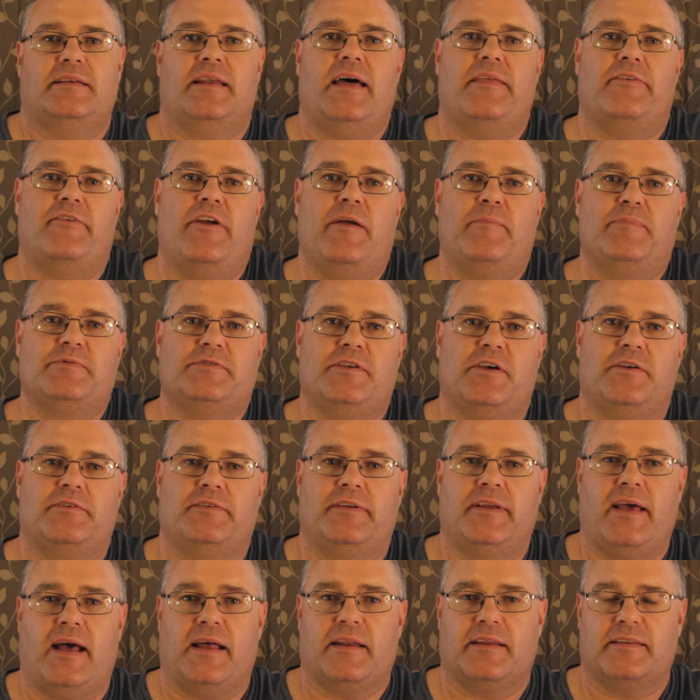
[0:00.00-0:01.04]
another episode
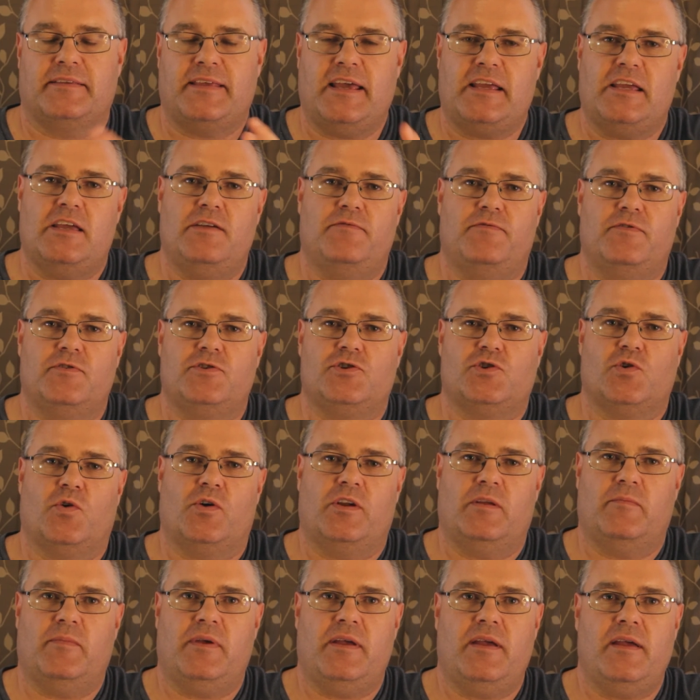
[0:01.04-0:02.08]
done. Thank you for
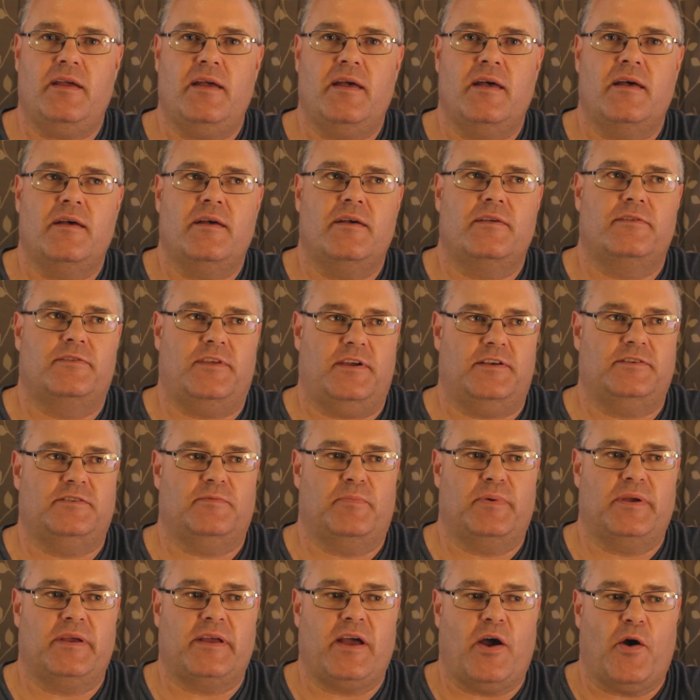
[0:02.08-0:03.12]
joining me. Things have
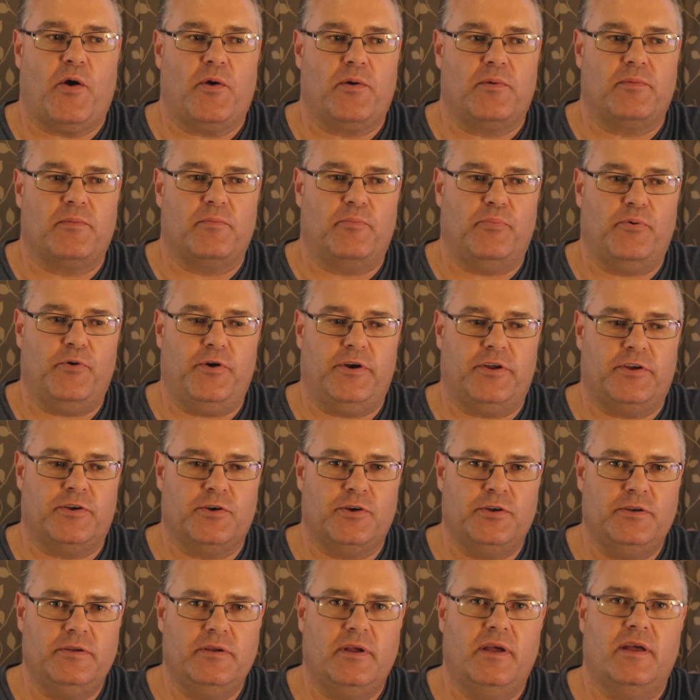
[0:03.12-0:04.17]
been going pretty
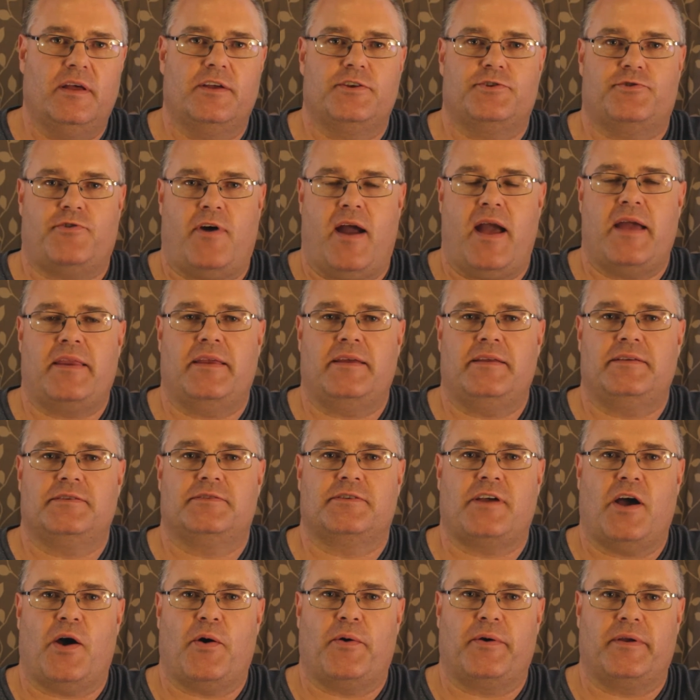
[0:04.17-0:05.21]
good. Training's
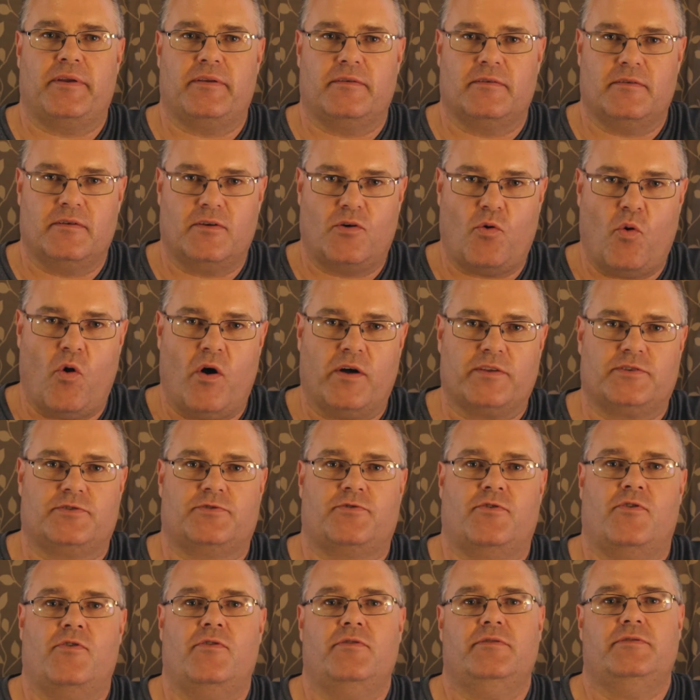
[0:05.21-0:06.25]
going quite
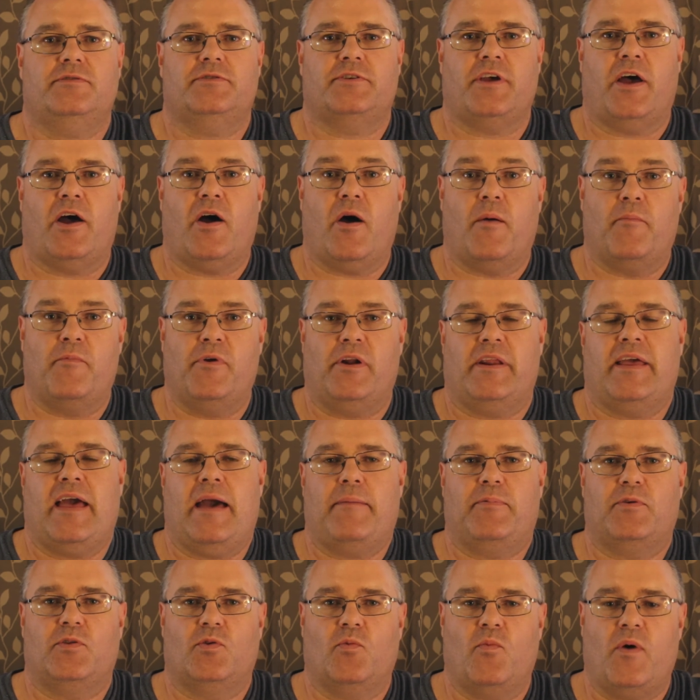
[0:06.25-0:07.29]
strong, so I'm really
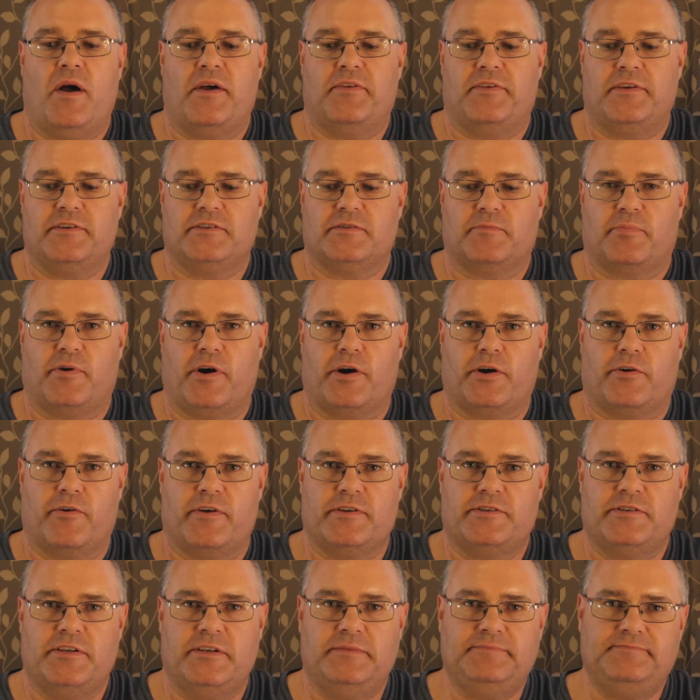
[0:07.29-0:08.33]
happy with the way things are
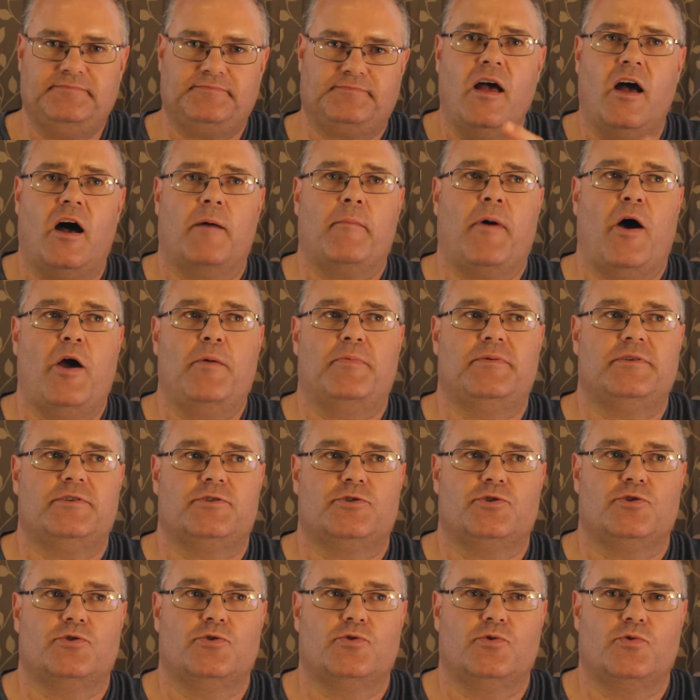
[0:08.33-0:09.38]
progressing. I'm hoping
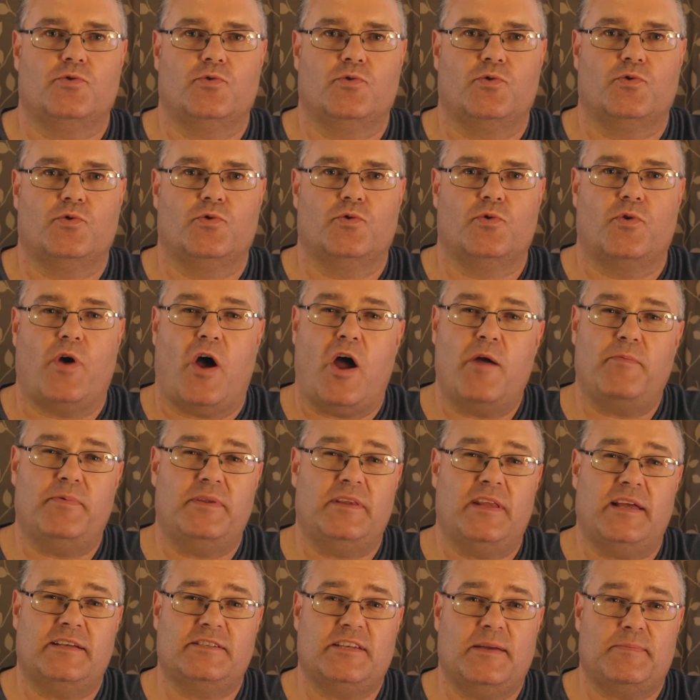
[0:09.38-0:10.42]
to, hoping
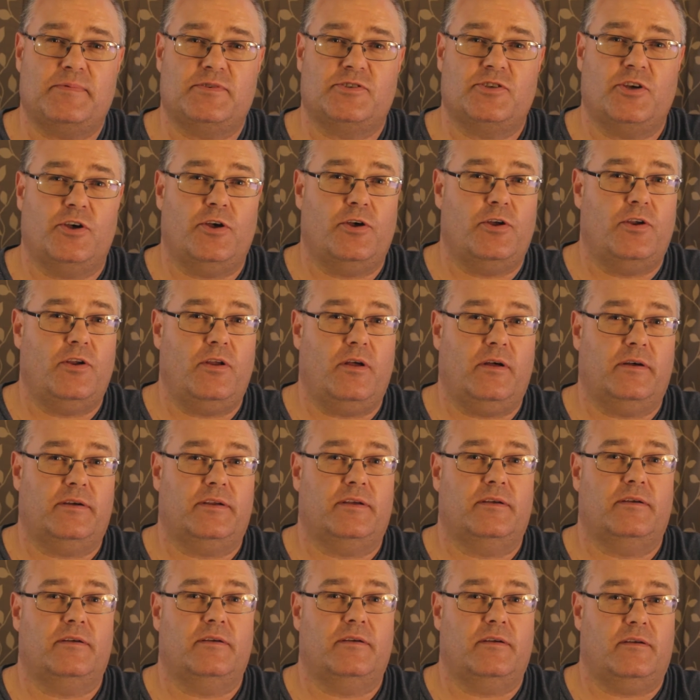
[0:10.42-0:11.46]
the next episode, I
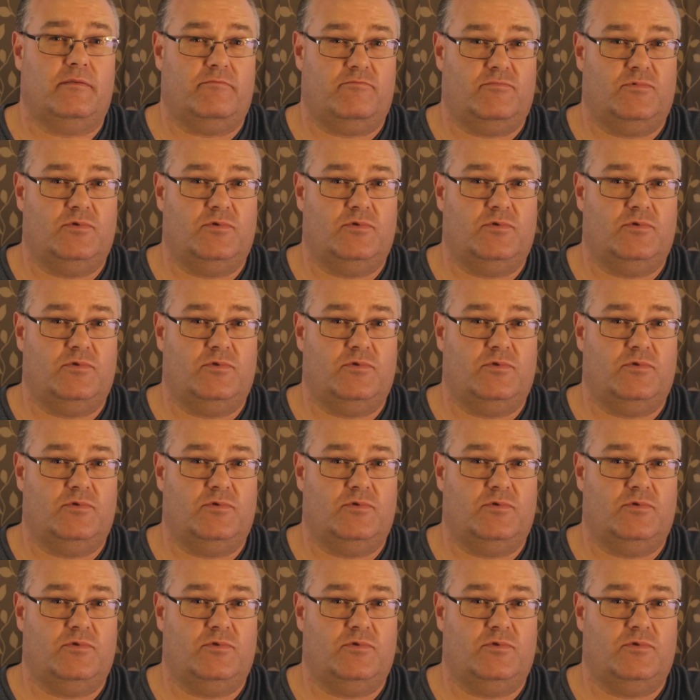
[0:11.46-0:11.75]
gotta,